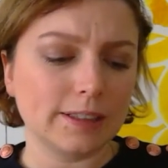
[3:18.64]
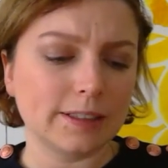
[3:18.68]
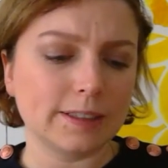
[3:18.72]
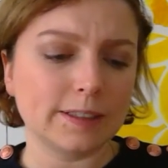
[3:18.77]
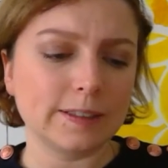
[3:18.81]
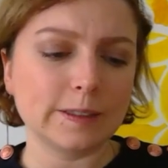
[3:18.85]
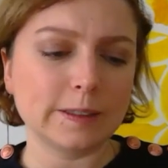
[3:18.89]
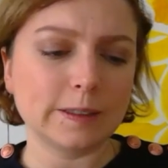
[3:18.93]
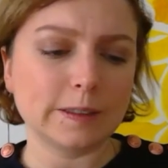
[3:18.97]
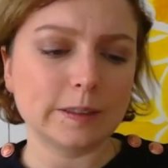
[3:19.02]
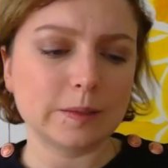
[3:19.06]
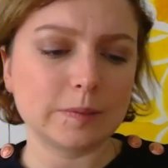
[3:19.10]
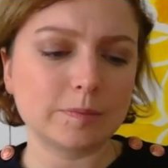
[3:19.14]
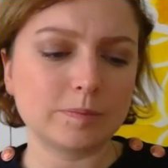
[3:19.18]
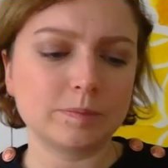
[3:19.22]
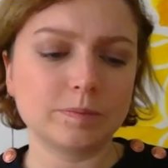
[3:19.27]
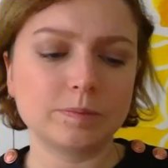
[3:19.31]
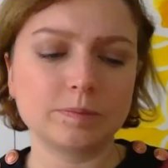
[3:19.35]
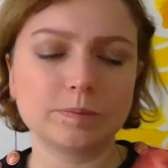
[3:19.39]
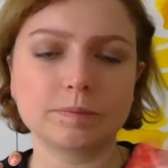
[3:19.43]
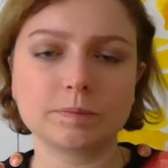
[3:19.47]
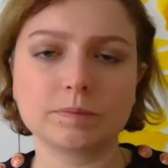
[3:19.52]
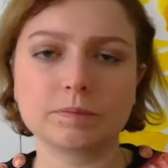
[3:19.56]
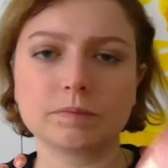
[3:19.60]

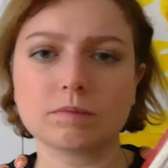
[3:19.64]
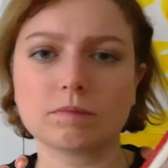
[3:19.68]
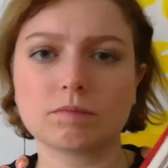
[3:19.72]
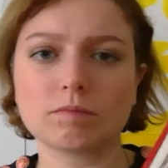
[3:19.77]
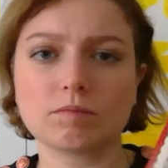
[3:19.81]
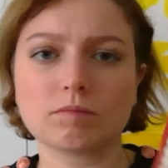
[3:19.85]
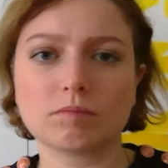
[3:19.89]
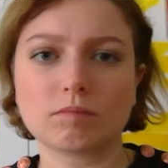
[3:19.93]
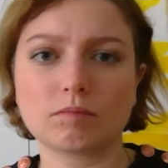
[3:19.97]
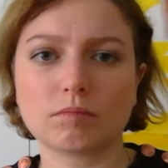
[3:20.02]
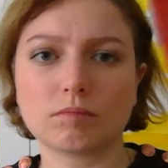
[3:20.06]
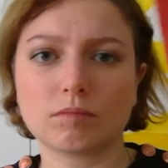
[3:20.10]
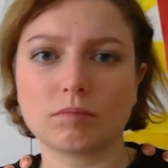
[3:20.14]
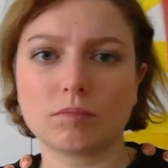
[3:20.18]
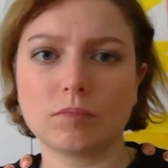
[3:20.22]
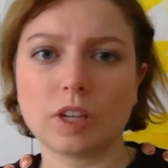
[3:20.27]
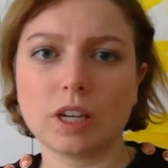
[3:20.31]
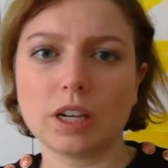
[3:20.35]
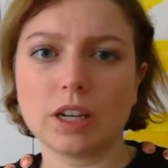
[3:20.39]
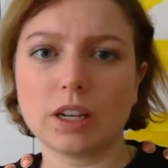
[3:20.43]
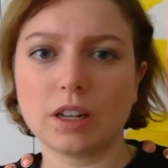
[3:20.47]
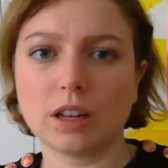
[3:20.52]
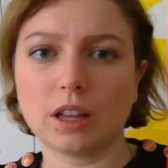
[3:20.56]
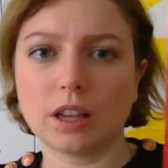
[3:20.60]
Yeah,
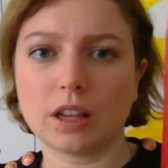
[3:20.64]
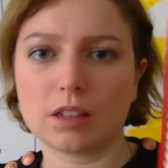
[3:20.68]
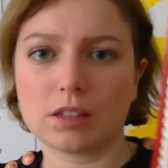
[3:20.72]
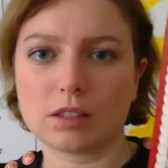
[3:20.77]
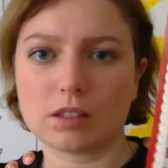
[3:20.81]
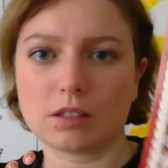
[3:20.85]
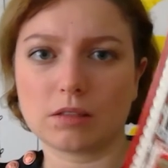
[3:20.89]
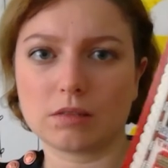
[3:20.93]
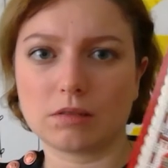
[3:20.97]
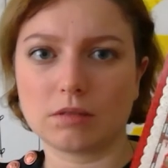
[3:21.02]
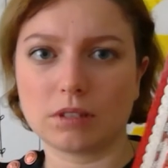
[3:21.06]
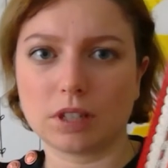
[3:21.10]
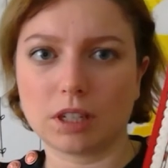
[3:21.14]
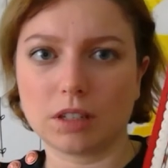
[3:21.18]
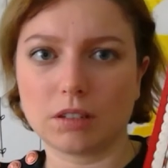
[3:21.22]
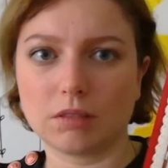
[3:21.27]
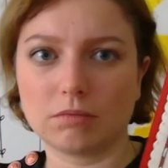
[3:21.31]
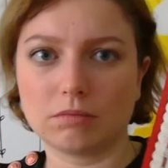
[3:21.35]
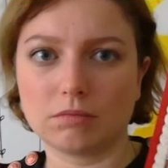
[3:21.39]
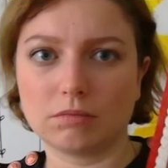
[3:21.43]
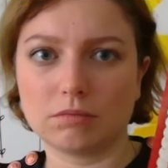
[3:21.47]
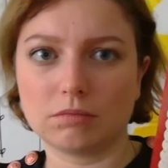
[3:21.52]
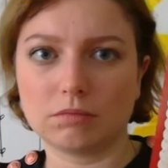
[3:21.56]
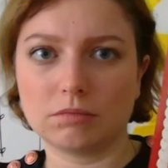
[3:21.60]
it has like
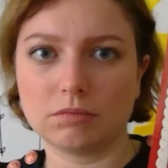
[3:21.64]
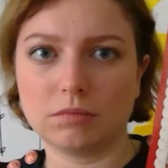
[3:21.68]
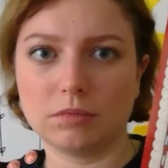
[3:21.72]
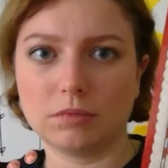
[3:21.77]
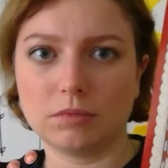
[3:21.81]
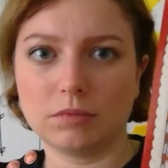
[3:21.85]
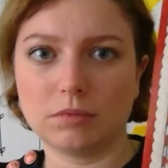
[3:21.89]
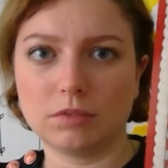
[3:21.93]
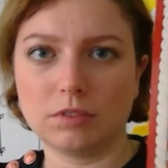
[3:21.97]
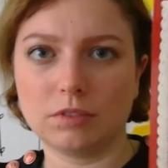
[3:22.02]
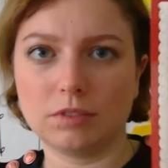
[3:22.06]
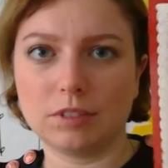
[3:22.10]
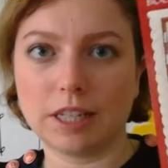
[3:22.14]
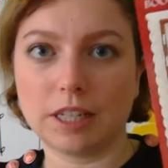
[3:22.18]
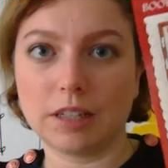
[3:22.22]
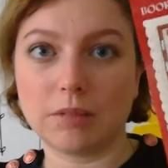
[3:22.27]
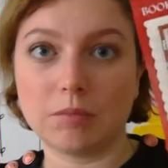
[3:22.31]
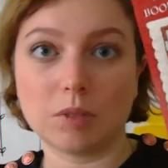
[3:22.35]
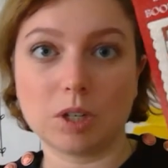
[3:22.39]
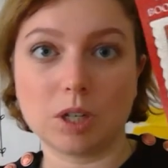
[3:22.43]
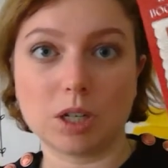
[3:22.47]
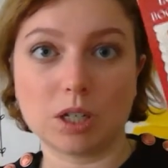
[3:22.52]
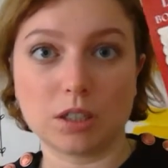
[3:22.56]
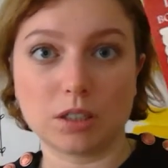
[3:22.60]

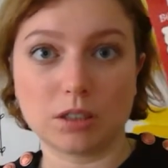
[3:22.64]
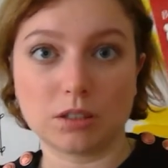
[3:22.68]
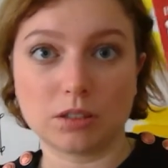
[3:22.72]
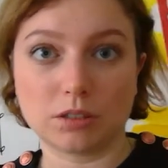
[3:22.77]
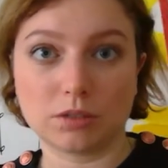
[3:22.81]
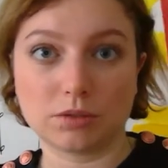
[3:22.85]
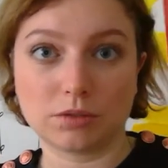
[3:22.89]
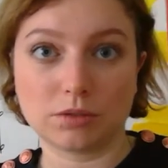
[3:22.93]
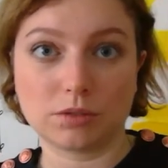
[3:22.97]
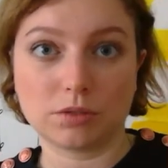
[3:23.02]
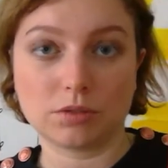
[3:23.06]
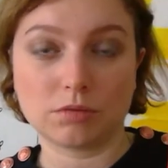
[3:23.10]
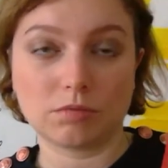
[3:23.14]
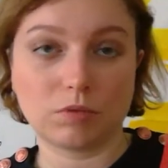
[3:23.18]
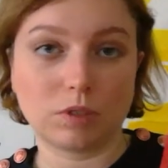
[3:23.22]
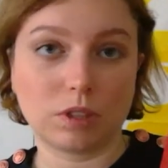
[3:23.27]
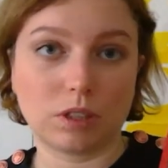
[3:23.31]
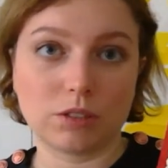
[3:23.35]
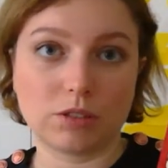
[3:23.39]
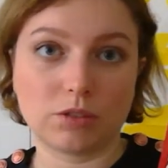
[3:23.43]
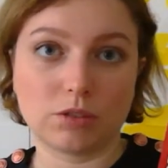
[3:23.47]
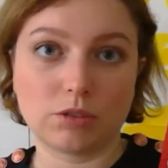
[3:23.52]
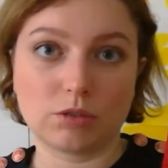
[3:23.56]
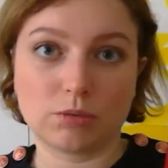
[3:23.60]
landmarks of,
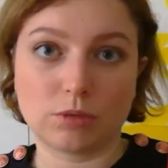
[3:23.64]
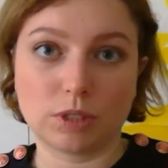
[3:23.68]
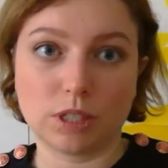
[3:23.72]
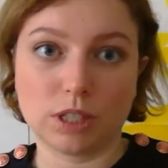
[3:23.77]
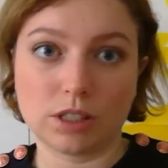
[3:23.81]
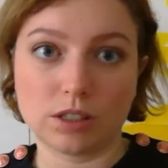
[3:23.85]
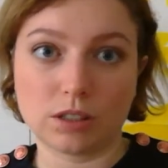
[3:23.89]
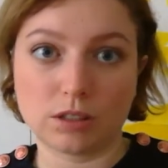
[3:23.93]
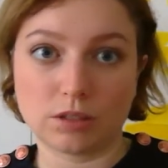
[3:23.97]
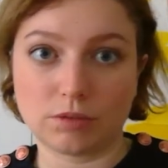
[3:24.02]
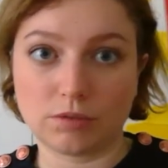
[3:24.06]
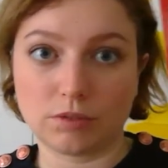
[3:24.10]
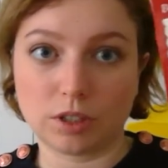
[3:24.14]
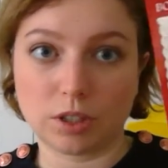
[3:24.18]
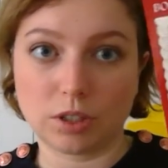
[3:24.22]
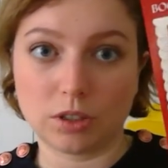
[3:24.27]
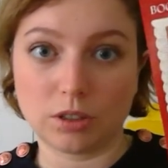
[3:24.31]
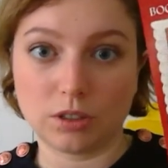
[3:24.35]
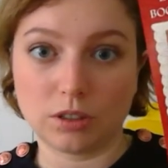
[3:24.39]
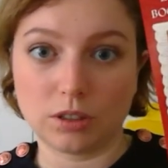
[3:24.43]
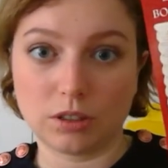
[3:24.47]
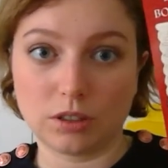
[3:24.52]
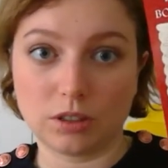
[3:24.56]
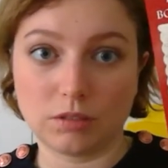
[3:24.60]
well, streets of
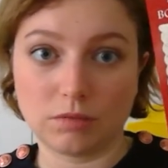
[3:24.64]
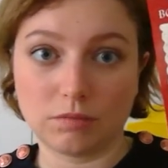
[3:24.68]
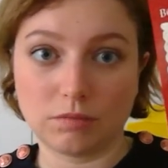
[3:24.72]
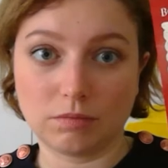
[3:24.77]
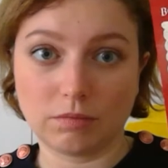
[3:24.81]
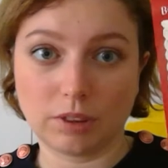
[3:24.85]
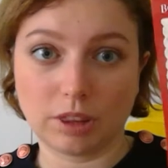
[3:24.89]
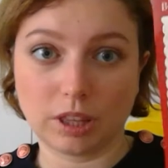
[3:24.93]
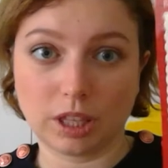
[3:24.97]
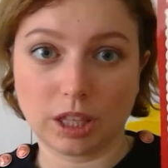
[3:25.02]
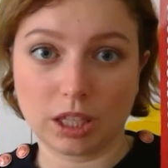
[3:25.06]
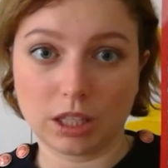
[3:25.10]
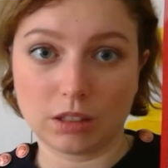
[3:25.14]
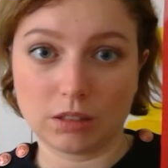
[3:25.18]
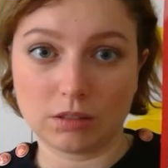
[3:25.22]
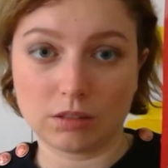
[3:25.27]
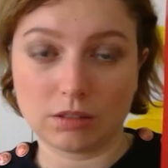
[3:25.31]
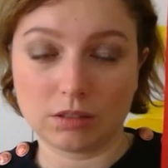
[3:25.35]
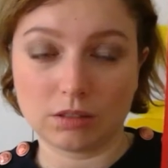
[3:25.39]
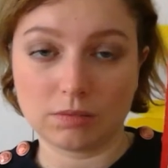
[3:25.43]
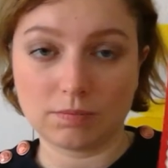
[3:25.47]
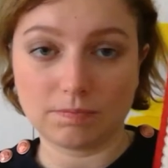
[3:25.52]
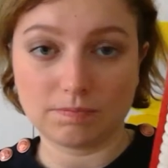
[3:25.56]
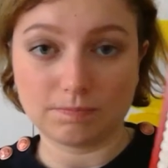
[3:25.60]
London
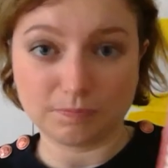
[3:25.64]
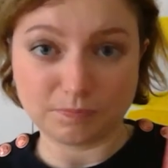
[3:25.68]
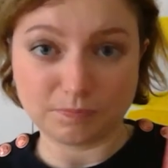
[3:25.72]
things.